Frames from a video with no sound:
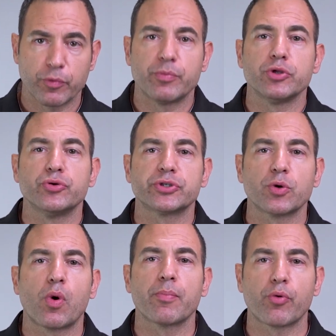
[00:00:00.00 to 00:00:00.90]
We've been
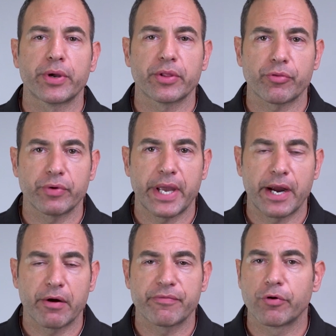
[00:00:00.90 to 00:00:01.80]
using 1.3
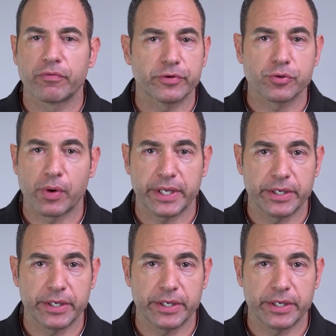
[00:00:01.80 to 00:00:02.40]
air for over 20